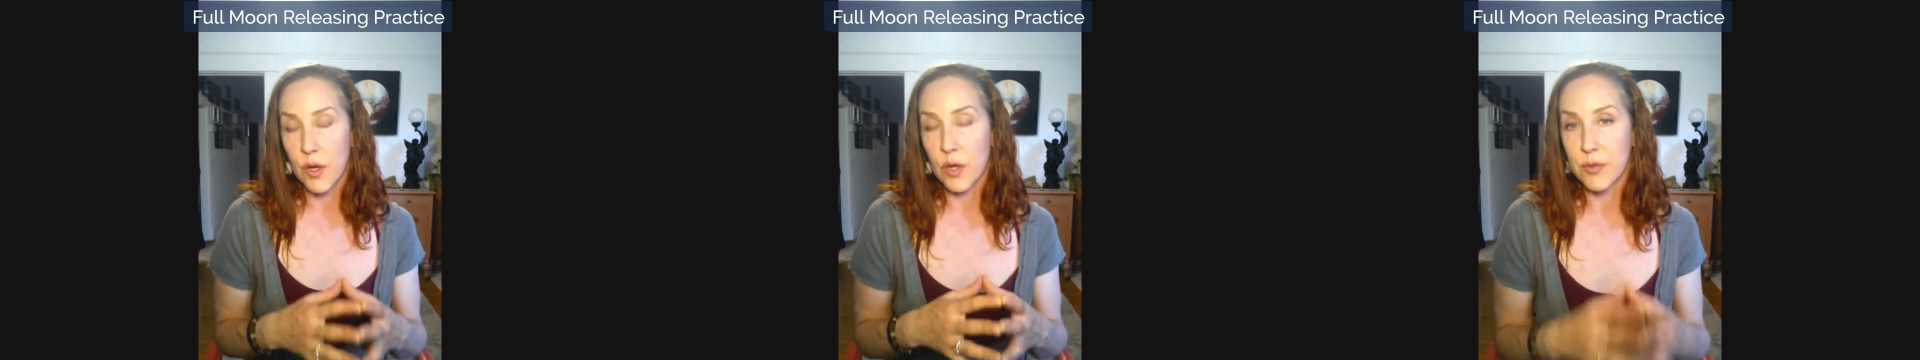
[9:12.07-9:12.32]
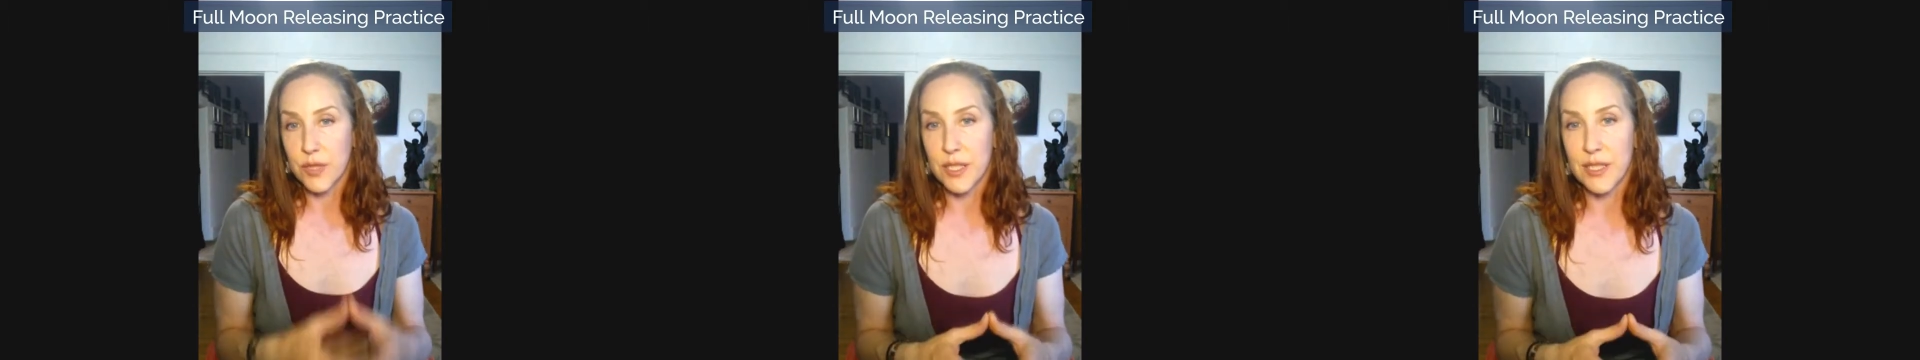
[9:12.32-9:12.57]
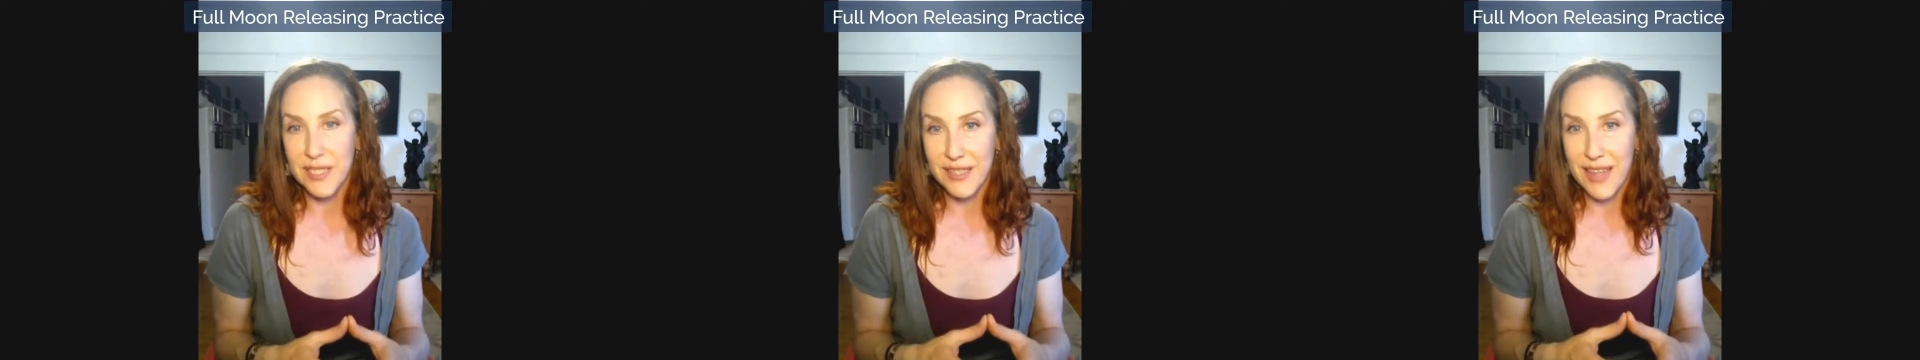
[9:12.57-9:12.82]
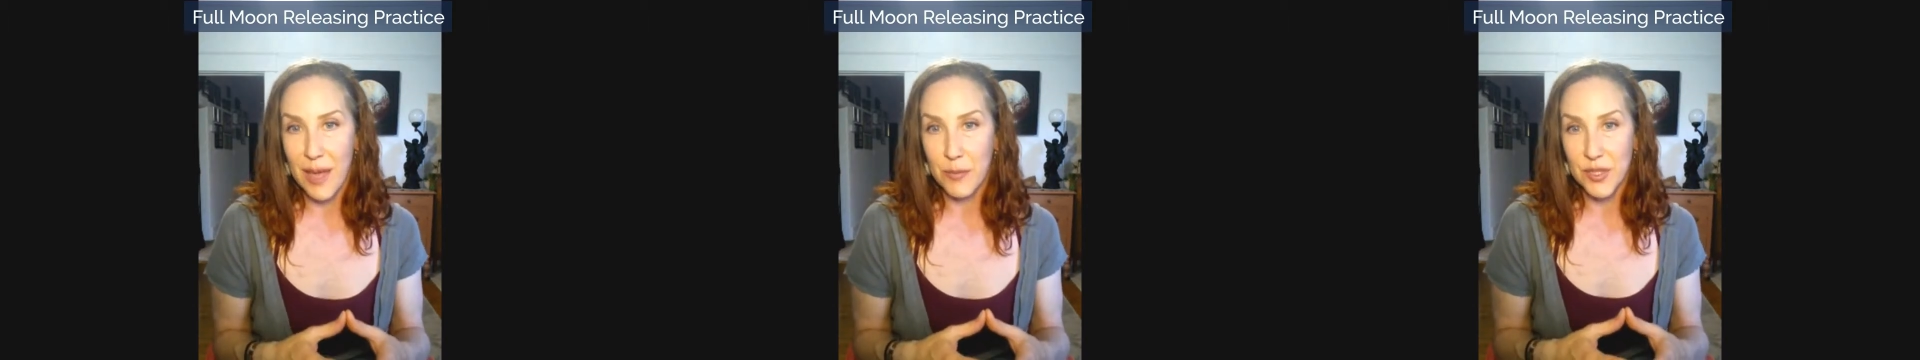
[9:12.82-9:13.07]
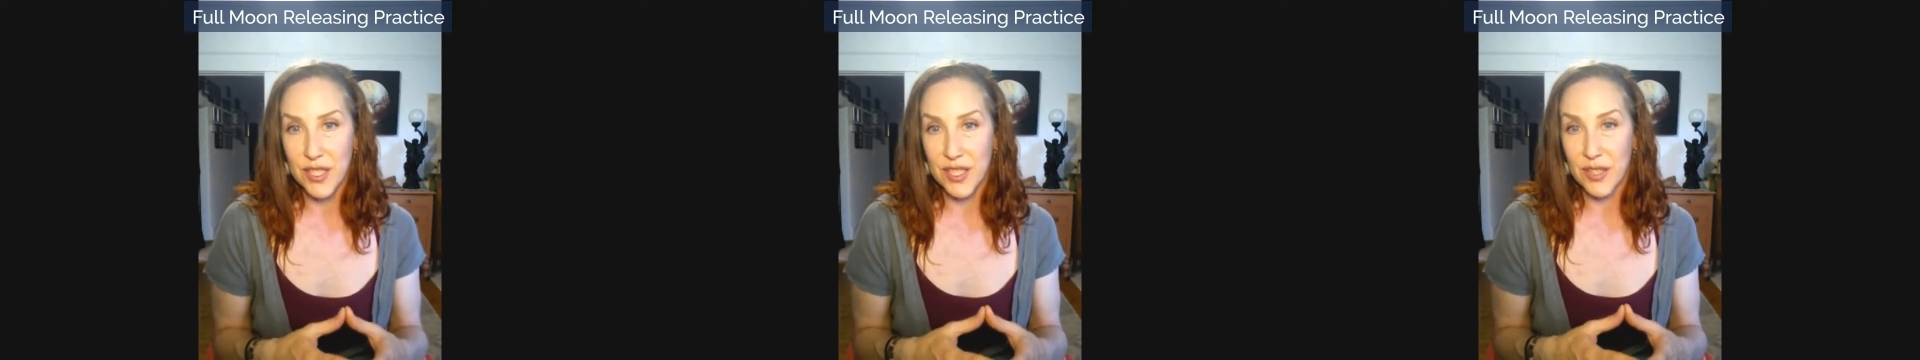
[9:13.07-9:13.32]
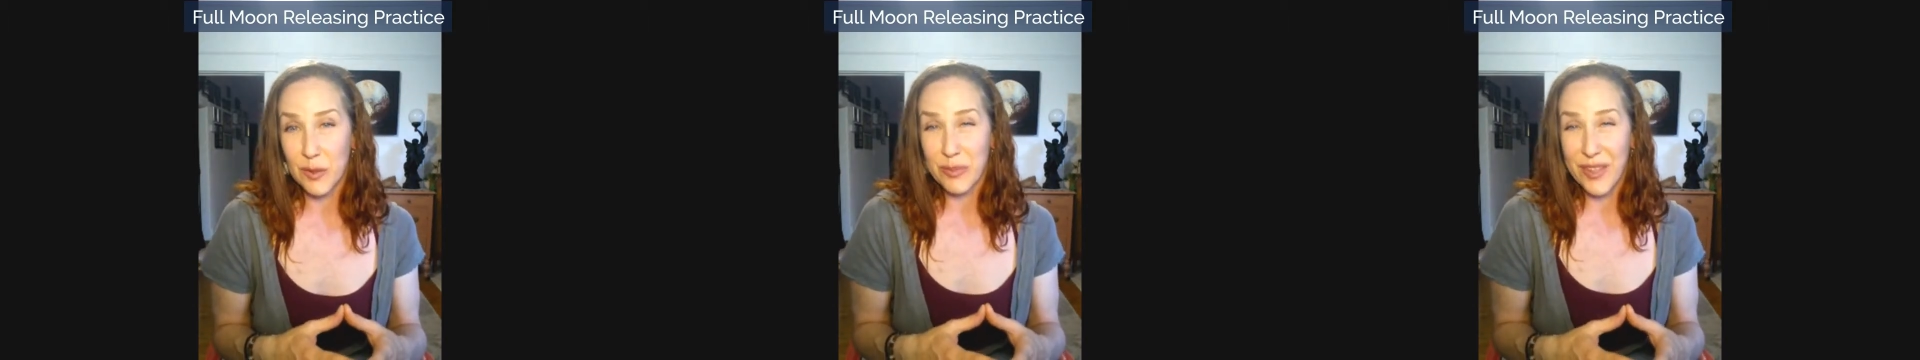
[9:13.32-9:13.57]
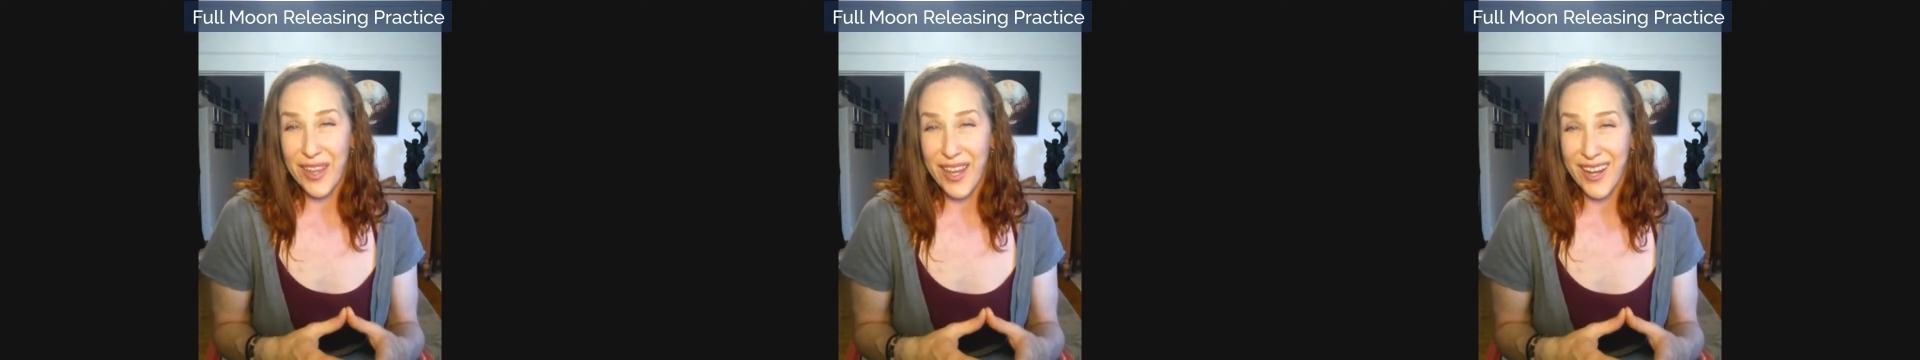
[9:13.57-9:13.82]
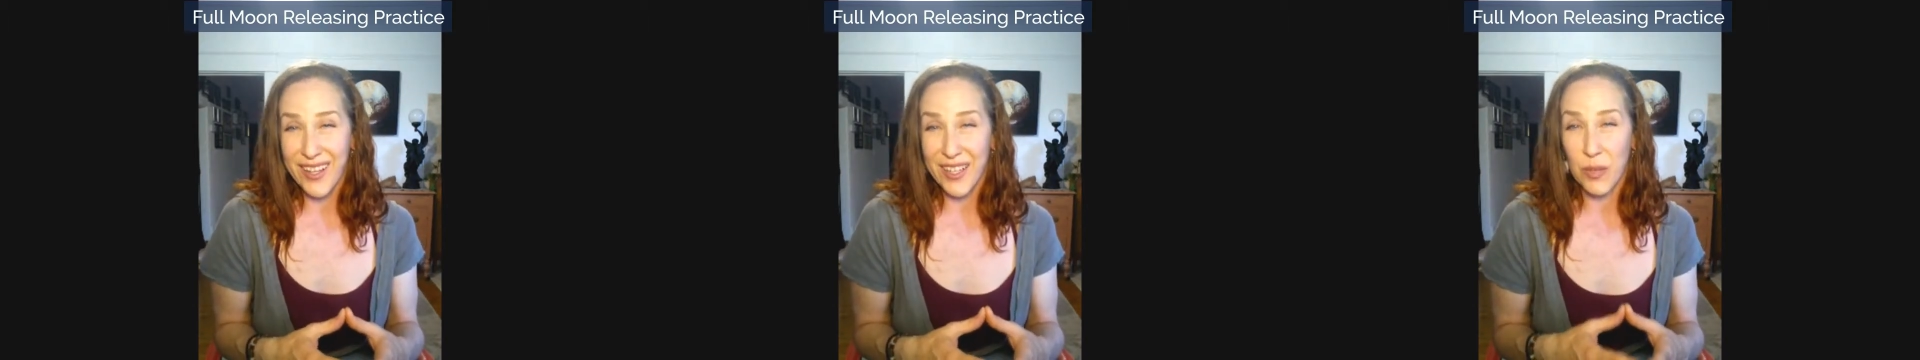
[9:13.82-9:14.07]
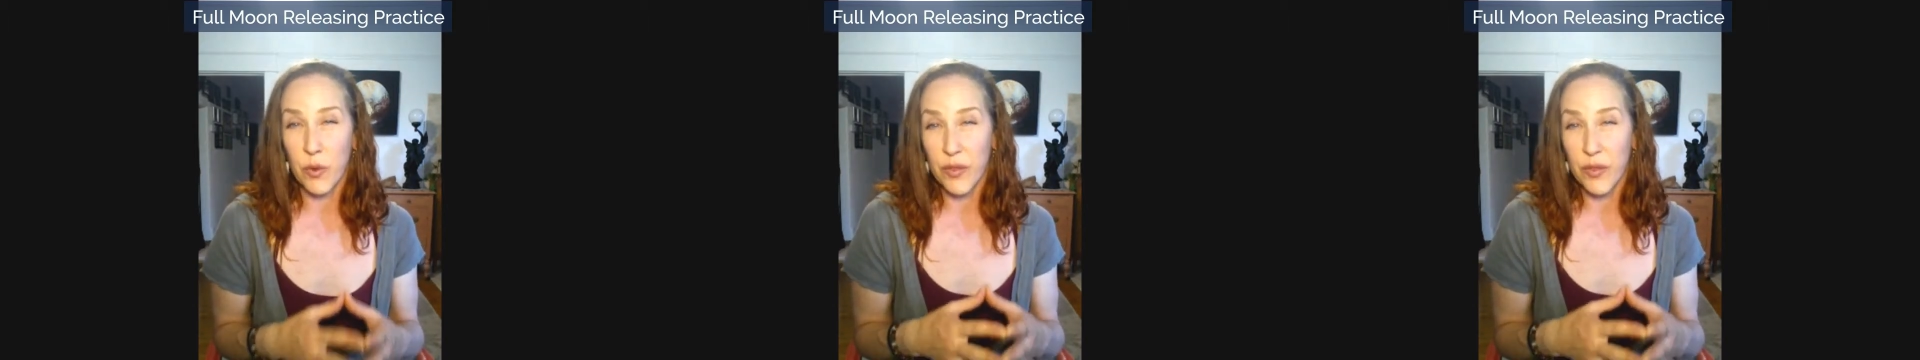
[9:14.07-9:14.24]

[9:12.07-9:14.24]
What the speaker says: are related to that particular planet,